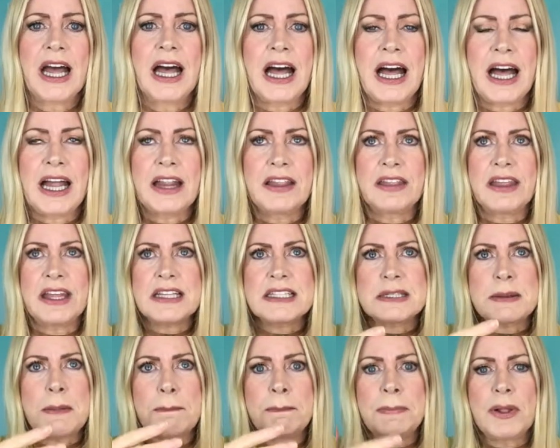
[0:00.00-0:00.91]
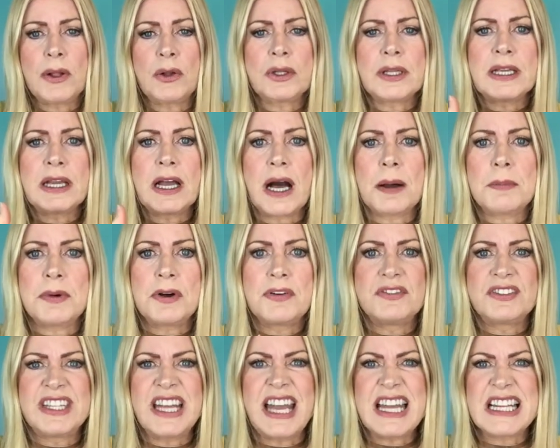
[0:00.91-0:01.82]
and this building up
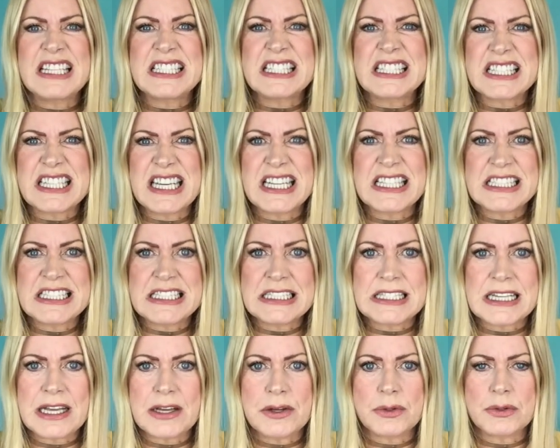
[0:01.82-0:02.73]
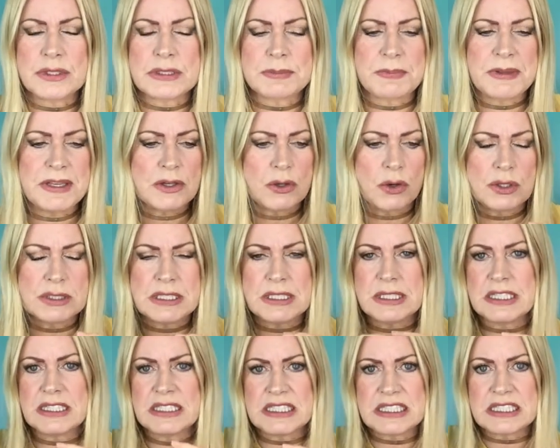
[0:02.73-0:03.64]
of dead skin cells because of
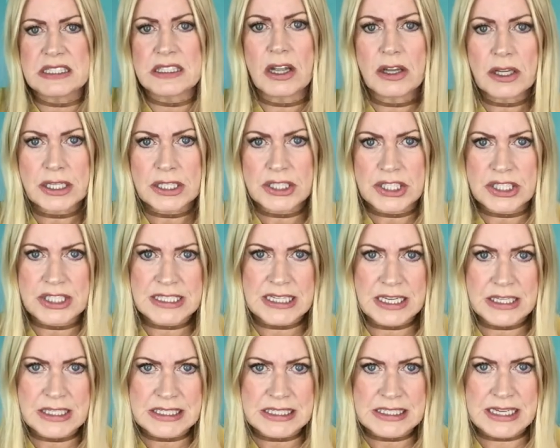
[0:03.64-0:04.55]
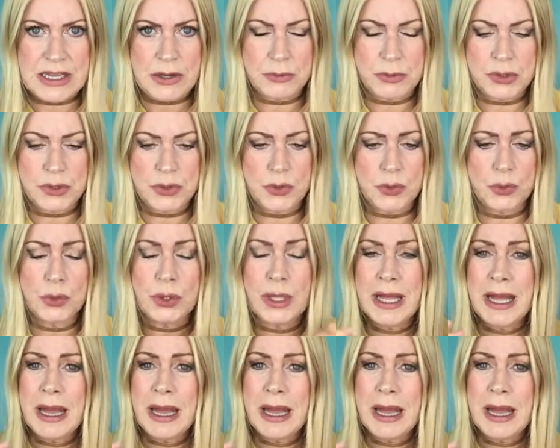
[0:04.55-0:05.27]
the sluggish skin cell renewal